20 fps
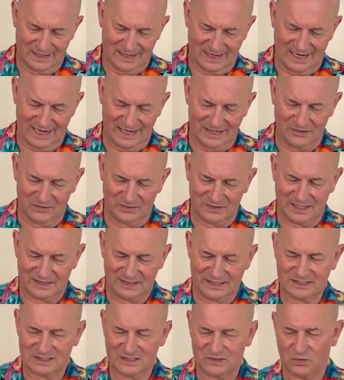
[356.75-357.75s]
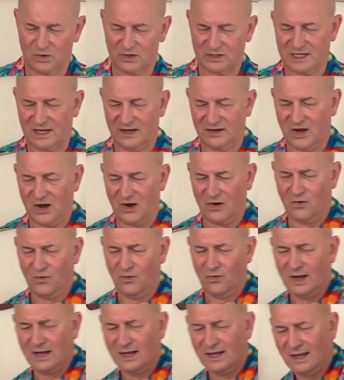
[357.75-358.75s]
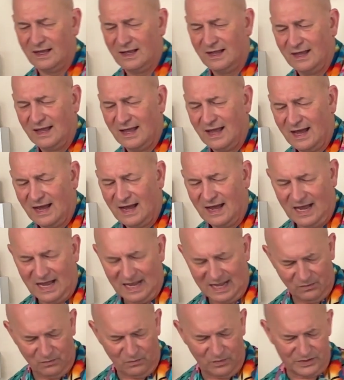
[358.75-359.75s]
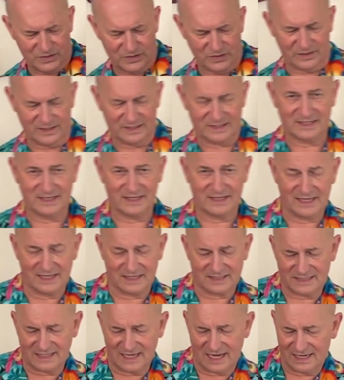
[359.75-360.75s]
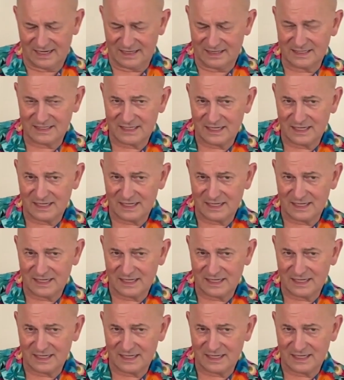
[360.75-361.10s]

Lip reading: I know that this has worked out. Oh, I wish you could see the inside of this.